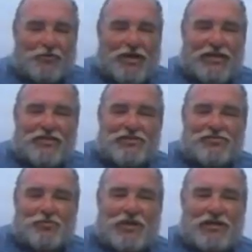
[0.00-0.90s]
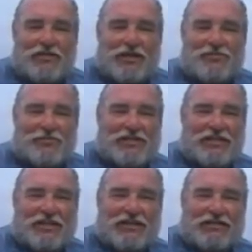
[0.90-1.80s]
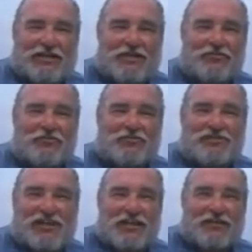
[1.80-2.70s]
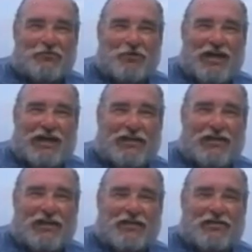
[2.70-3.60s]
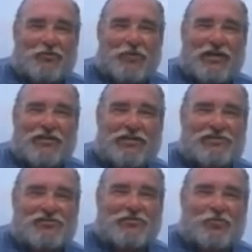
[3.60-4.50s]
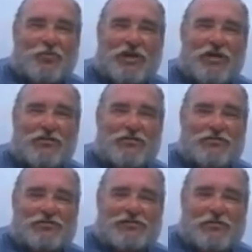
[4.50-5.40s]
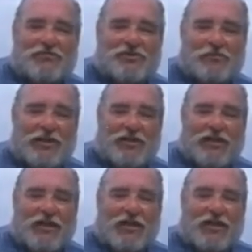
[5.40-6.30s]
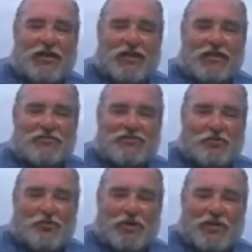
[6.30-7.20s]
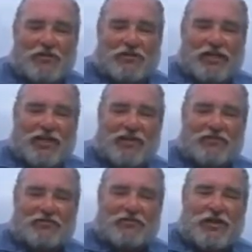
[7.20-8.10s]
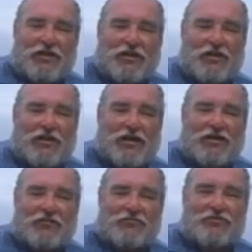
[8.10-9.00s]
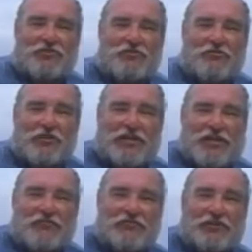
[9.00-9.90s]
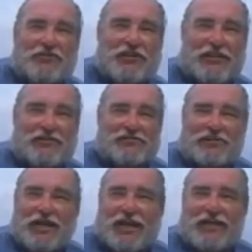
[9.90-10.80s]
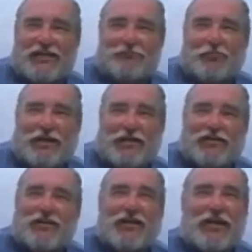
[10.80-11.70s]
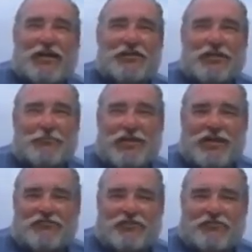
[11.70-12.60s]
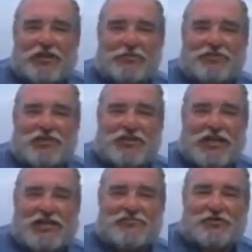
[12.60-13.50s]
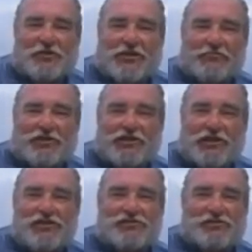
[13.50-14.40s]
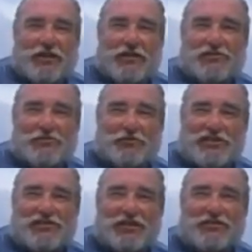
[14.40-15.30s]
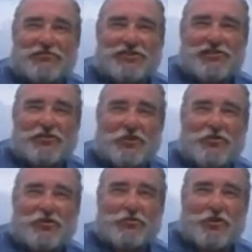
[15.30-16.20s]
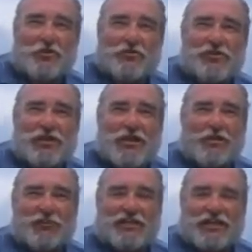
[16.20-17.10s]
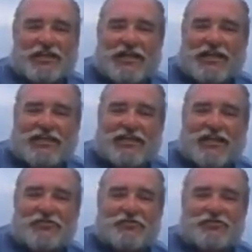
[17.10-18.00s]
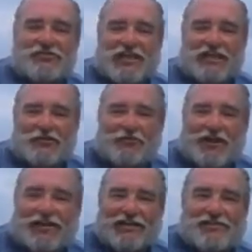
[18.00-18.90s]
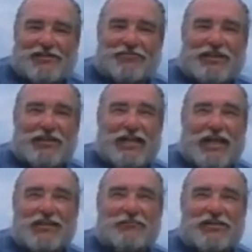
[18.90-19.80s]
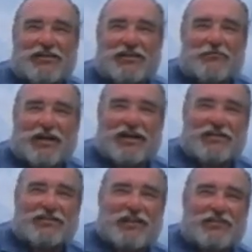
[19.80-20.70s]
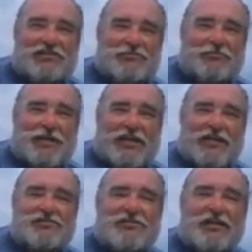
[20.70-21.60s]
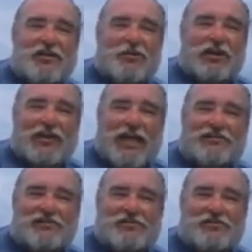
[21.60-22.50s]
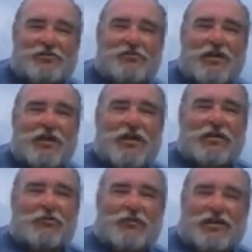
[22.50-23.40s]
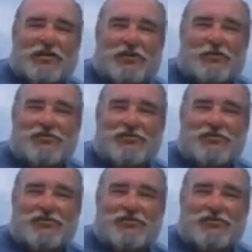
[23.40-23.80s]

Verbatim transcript: The way this well has been cut down through solid rock and the way this well seems to be so well hidden are two very different things. The hiding part, I think, may have developed in the last few hundred years and is a result of just local growth. But the cutting down through solid rock is something that had to be done by intelligent beings who had access to great